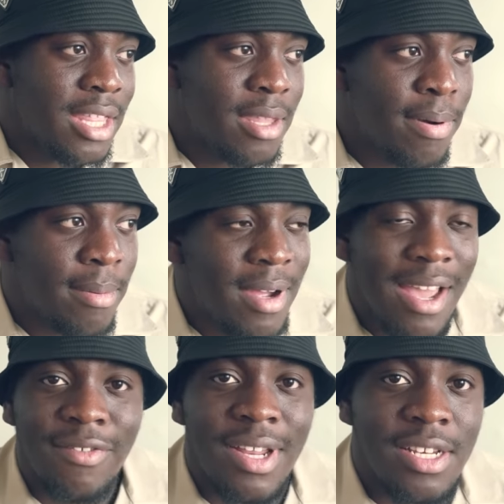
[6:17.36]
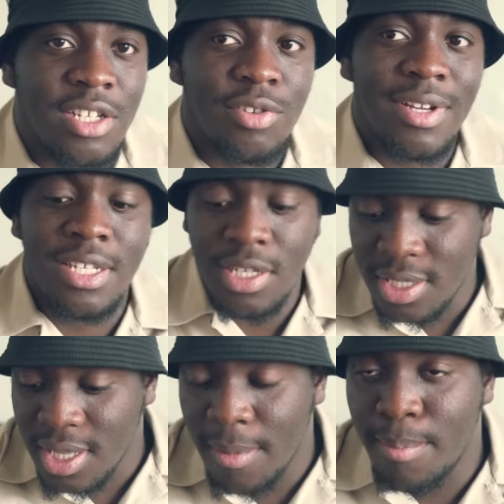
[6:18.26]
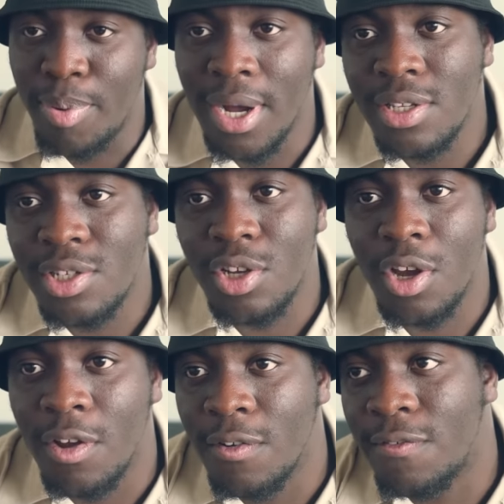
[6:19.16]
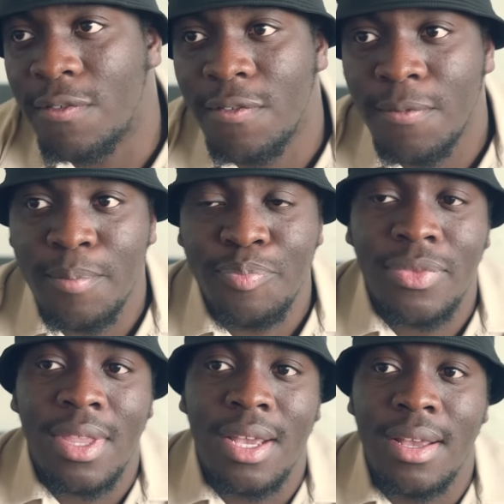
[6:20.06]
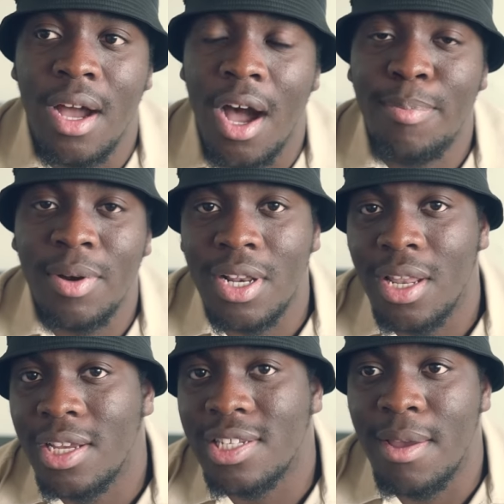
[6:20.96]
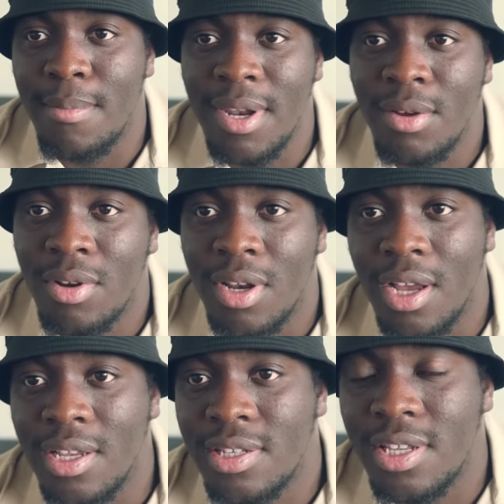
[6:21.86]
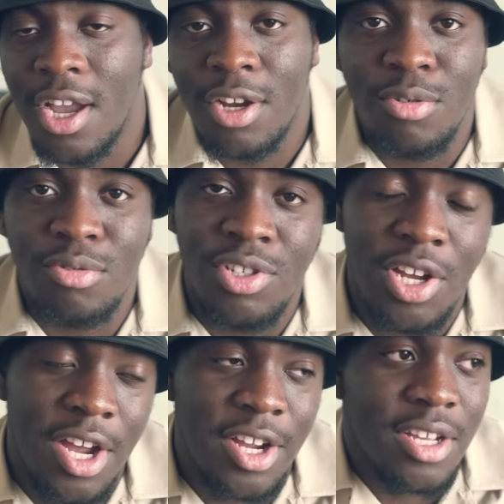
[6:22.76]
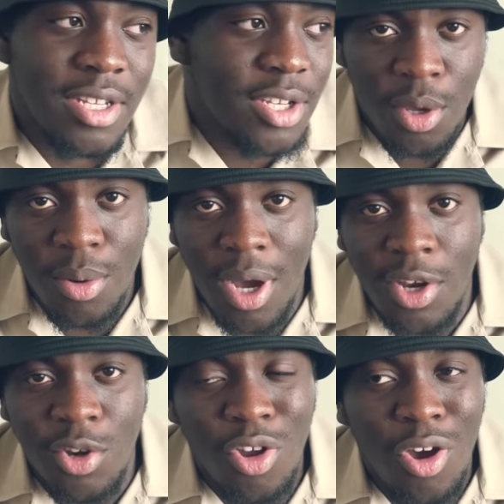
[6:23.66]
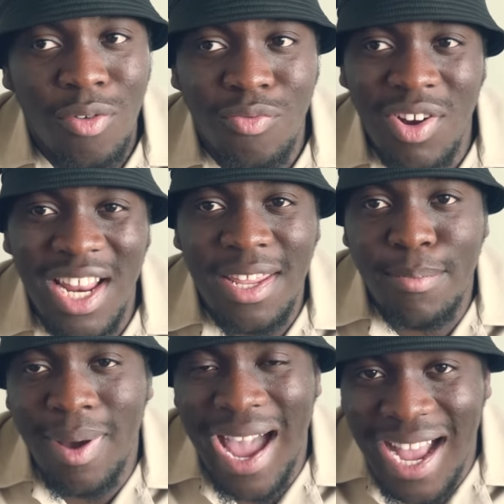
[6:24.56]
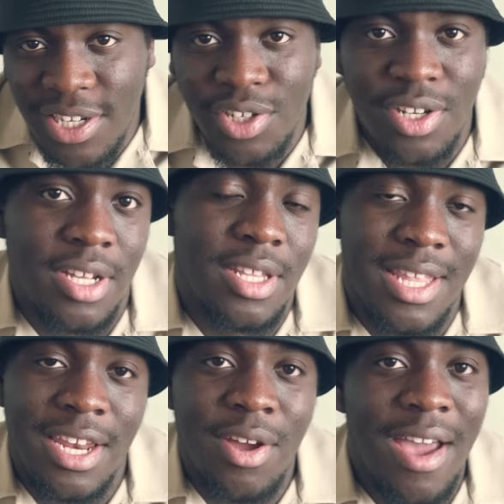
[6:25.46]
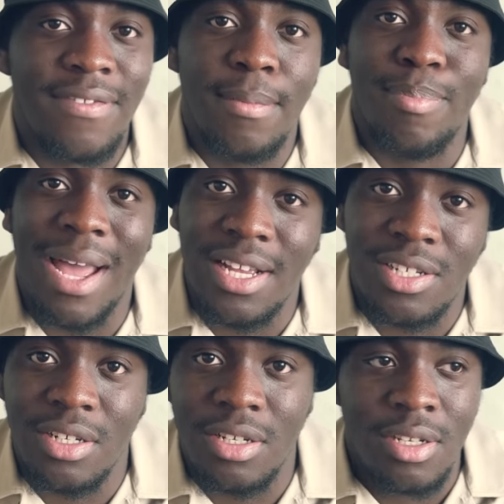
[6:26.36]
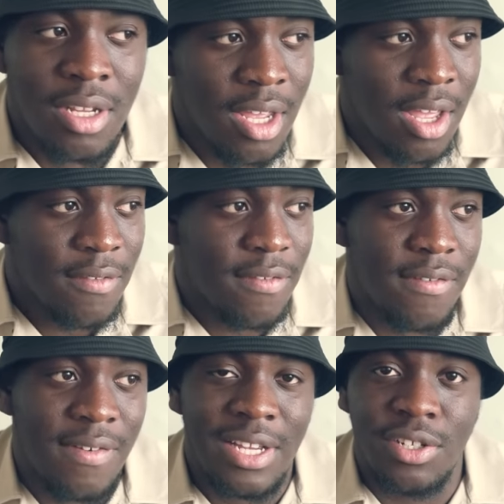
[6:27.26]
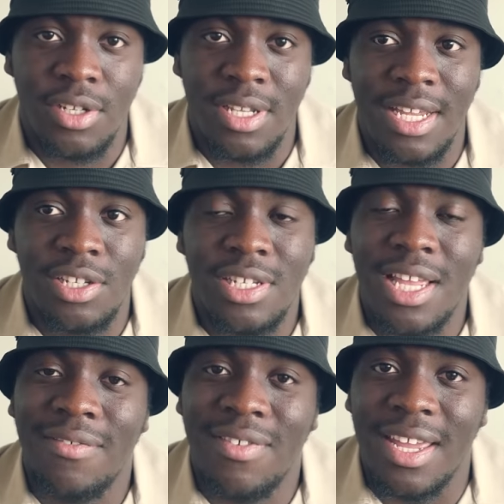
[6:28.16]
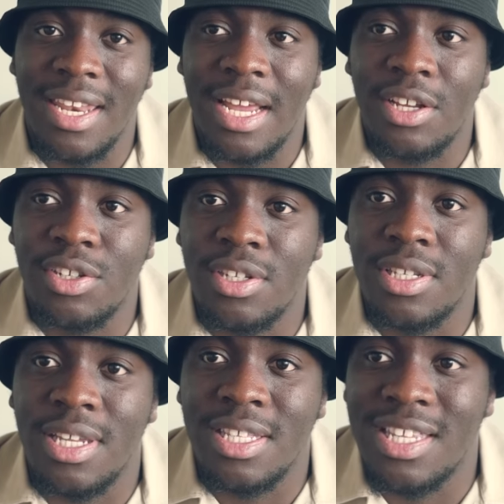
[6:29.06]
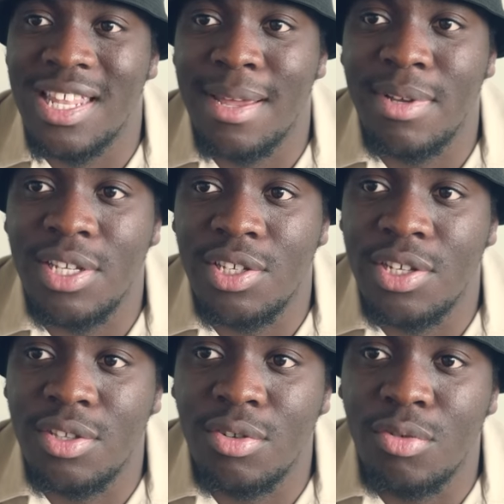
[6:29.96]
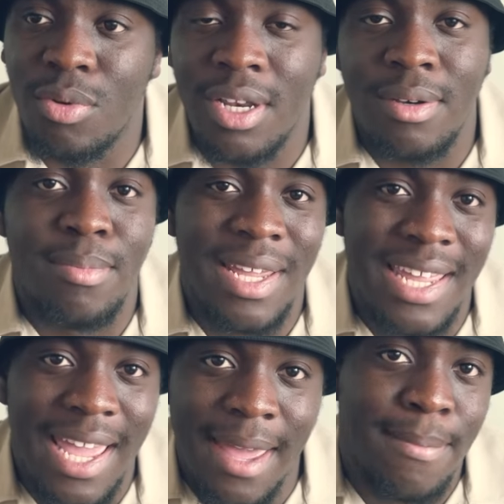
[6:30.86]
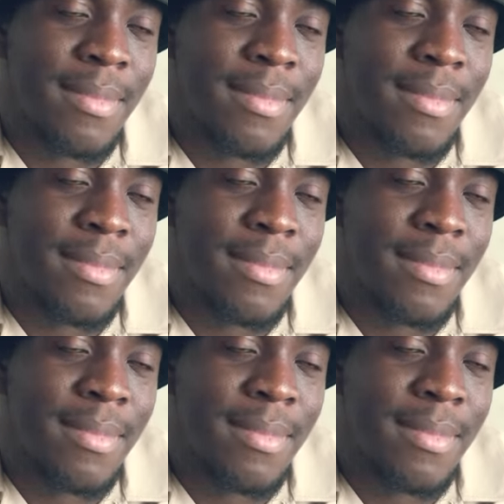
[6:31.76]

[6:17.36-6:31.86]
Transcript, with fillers: the problem I have with industry is just a bunch of upper class and middle class circle jerkers who are not really passionate. They don't have the passion for fashion. They just have connections and to them it's just all one big game.